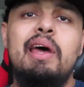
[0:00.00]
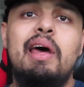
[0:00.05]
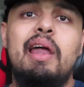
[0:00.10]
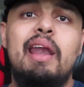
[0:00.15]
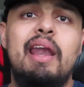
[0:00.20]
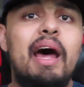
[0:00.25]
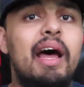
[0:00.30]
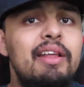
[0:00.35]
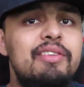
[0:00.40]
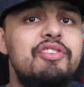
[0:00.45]

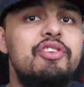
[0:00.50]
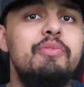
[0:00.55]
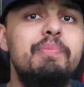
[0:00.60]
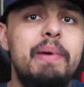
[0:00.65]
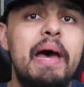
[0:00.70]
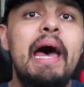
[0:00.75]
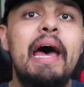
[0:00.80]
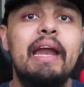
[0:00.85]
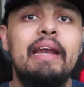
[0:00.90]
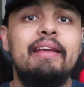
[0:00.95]
not too
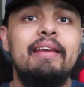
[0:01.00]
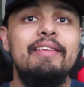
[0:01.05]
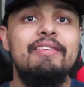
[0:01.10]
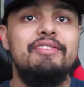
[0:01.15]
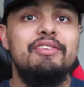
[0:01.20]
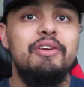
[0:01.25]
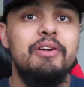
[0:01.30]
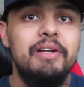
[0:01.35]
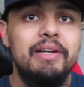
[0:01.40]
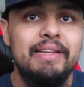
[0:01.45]
bad
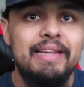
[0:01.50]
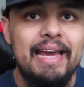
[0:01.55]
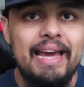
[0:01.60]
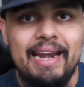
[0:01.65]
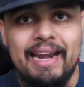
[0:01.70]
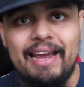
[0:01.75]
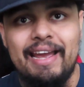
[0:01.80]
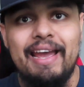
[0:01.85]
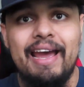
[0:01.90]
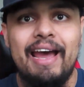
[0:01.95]
considering
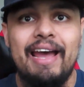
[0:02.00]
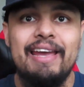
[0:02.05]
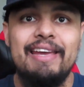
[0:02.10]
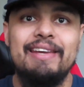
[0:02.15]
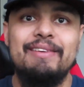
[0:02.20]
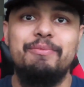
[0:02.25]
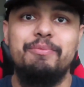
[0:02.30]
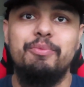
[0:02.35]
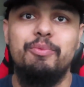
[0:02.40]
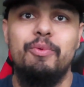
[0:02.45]
that
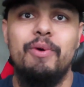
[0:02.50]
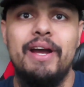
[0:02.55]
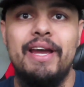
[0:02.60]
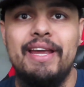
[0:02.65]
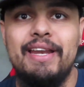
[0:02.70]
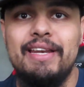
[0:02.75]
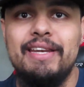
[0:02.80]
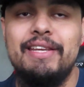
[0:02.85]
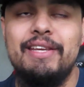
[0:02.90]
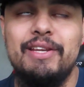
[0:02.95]
I
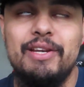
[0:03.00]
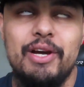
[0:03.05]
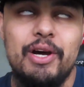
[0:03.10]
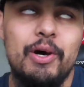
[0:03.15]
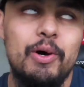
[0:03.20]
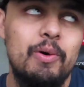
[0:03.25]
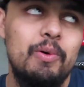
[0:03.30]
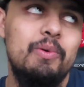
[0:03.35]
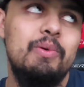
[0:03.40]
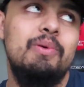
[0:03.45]
went,
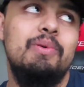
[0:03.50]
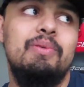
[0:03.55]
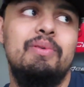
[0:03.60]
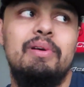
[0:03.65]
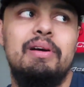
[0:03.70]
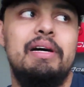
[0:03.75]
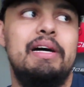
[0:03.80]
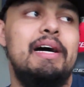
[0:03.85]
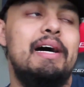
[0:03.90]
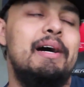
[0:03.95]

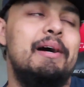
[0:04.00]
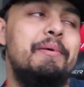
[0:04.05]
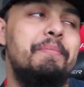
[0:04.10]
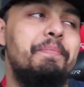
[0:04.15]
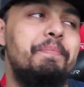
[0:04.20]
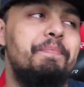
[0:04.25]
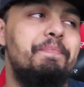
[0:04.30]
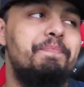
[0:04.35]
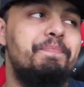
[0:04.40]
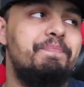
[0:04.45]

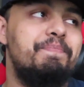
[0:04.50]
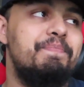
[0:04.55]
I